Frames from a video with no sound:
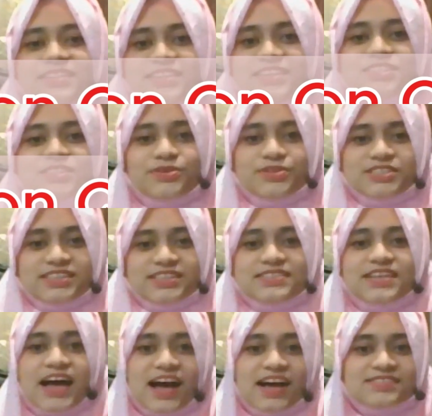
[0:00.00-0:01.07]
These questions
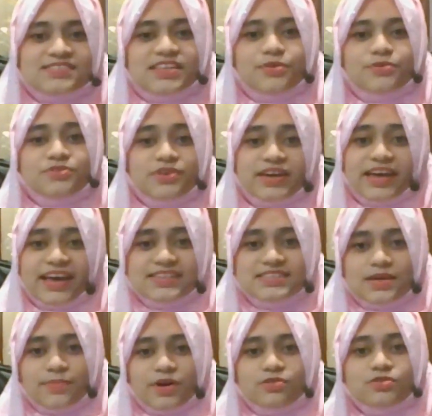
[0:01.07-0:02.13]
ask you to gaze
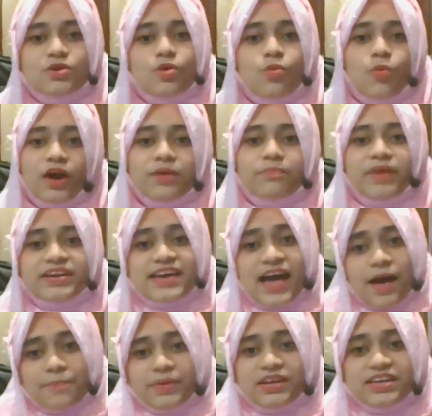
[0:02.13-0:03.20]
about what might
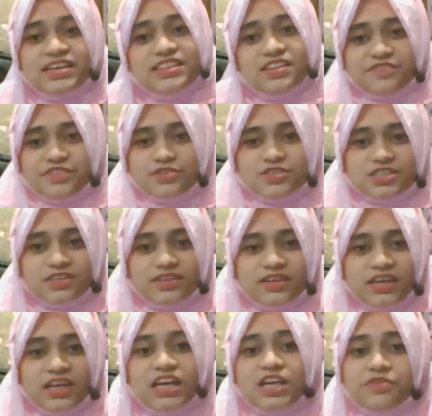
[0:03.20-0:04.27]
happen in the future.
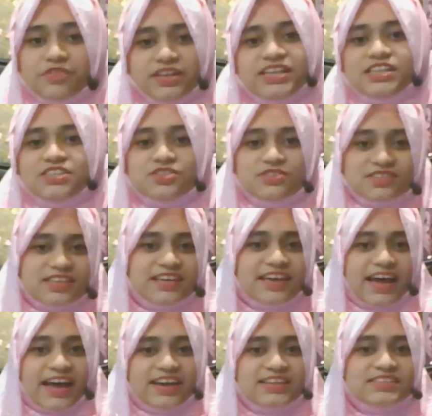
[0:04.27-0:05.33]
You will need to think
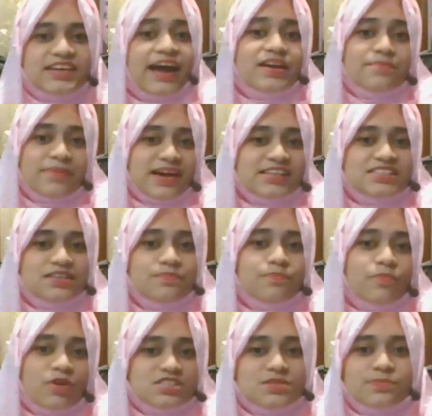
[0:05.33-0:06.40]
ahead and imagine
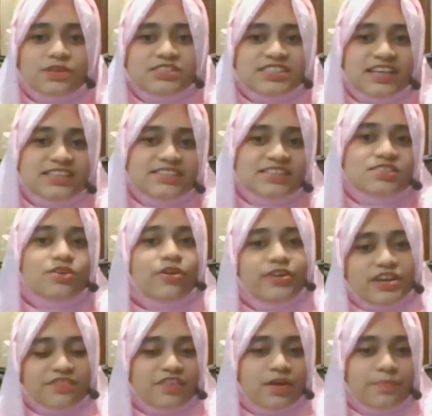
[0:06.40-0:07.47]
possible changes or
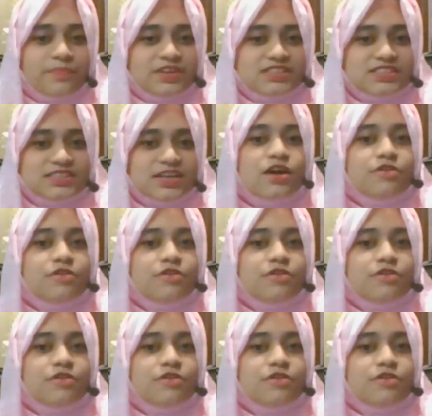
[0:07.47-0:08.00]
developments.